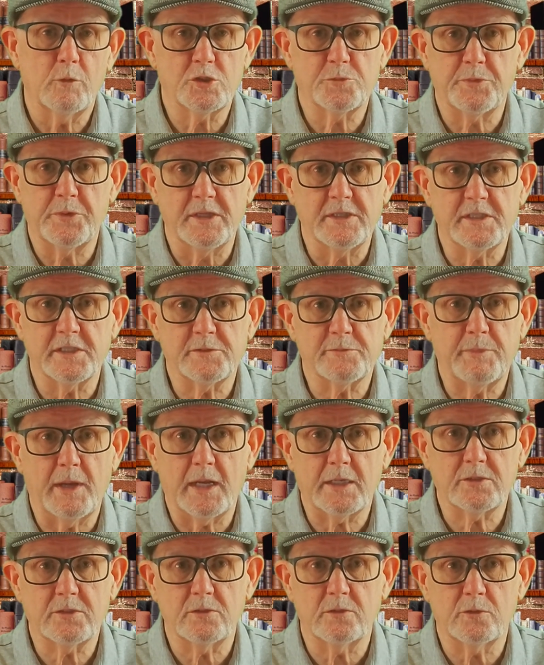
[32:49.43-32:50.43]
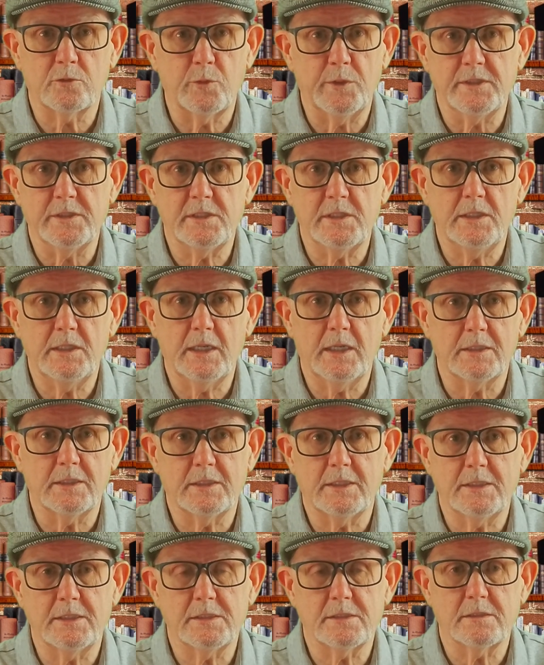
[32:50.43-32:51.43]
Which brings us back to Quinty
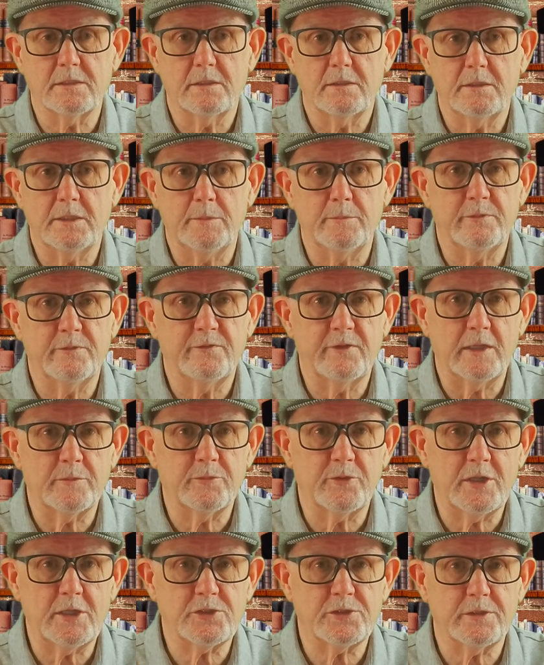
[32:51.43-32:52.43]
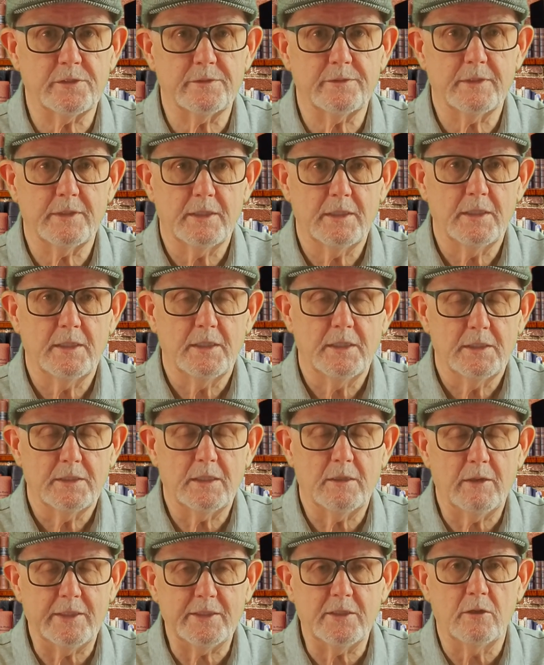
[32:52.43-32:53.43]
and his limp vibration.
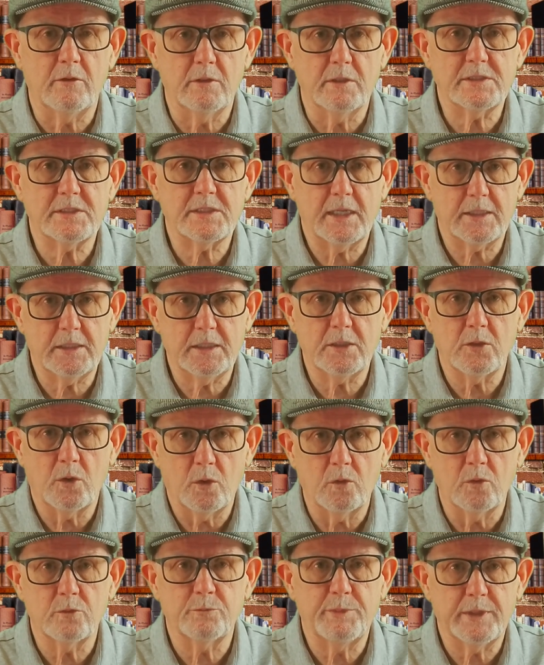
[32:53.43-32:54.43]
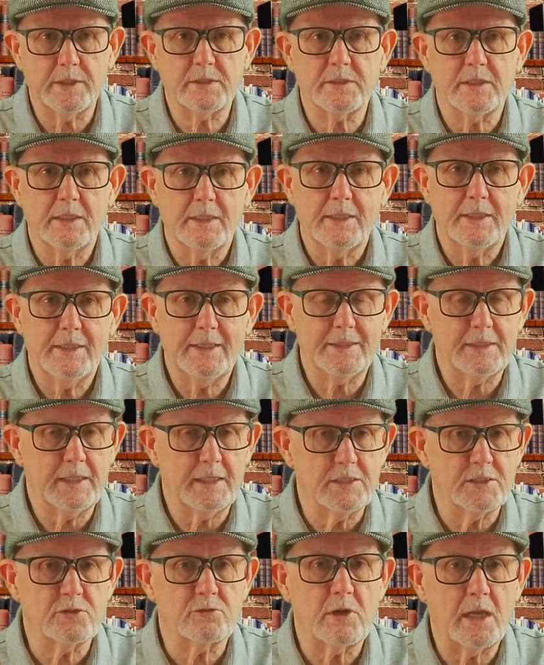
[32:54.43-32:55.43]
Now I know it's getting old, but it
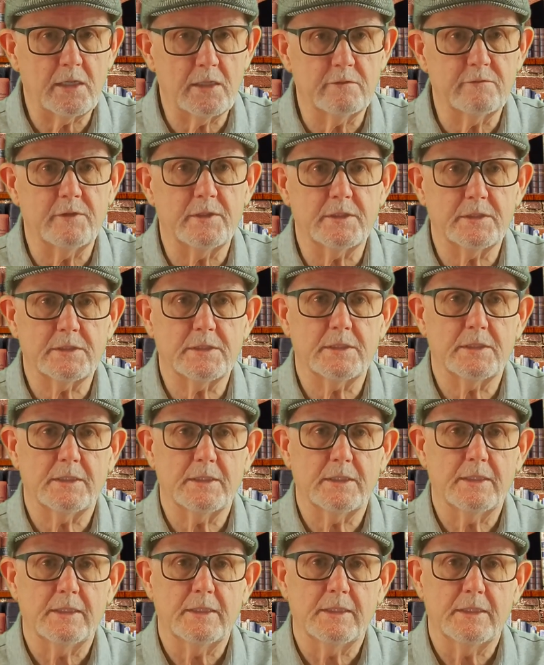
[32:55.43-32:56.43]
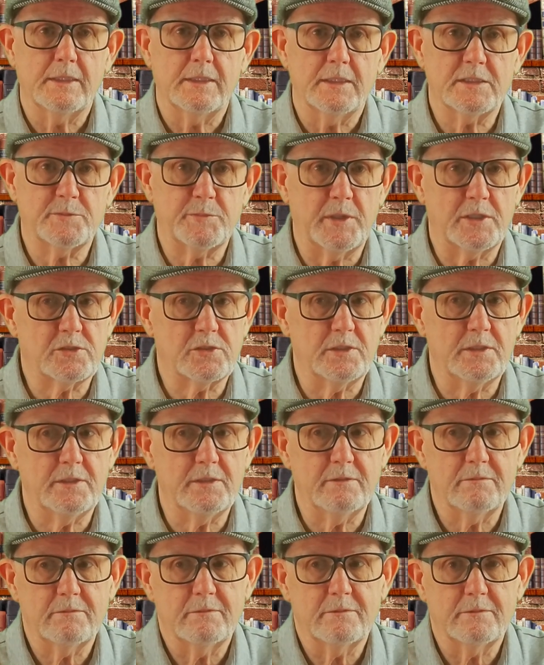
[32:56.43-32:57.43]
is relevant,
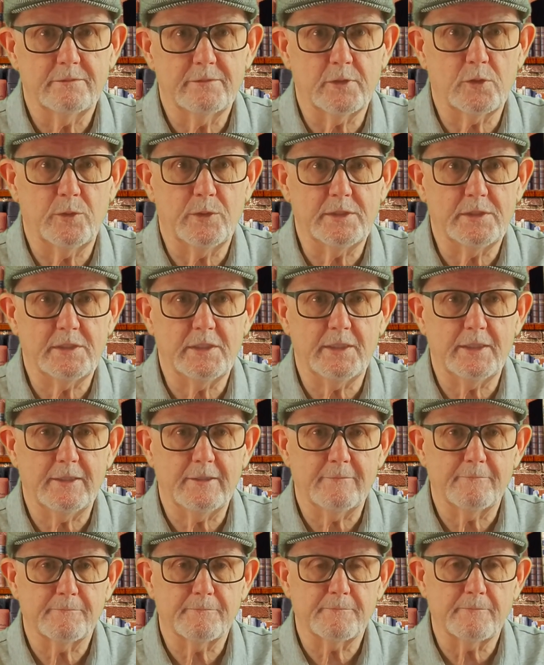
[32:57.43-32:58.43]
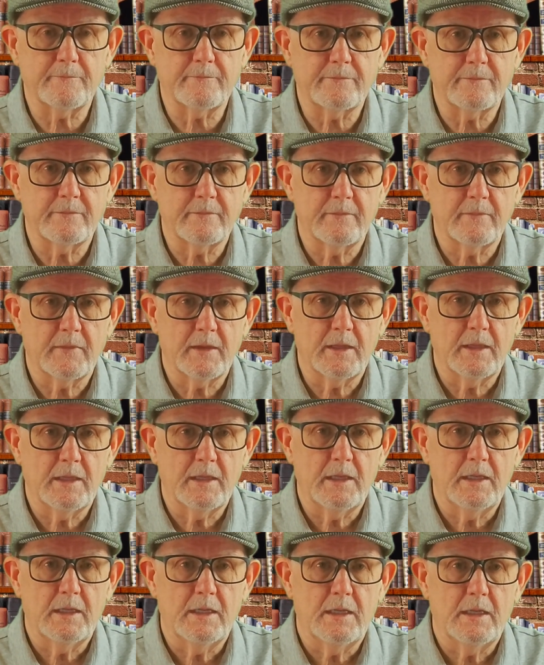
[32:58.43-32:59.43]
especially for Quinty.
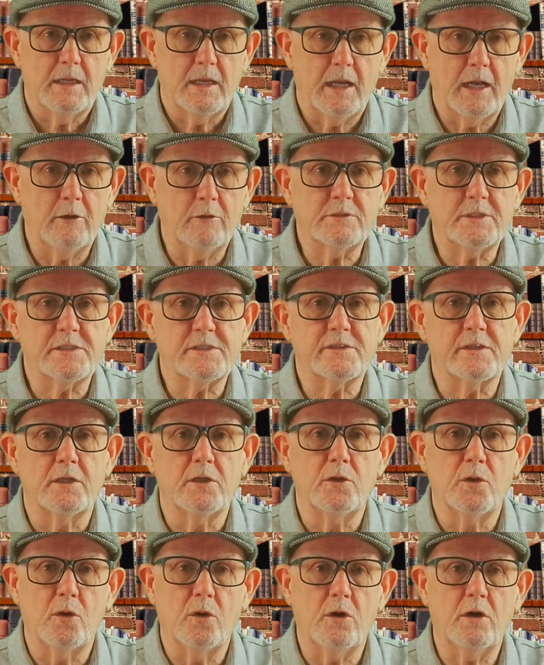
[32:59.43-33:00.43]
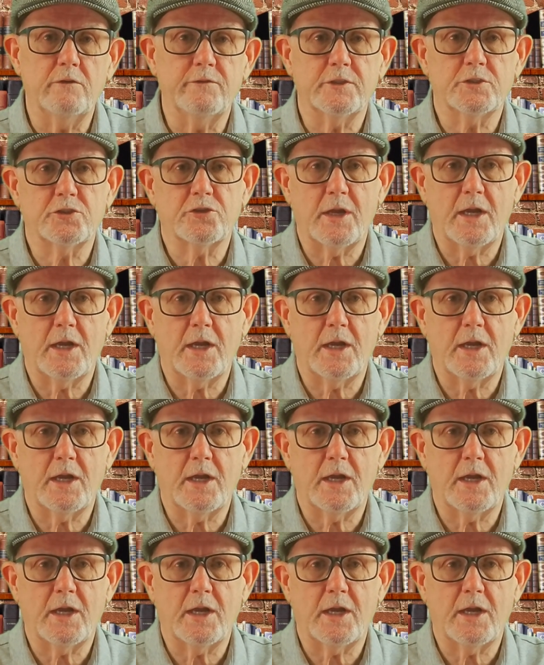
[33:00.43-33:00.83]
How does the law of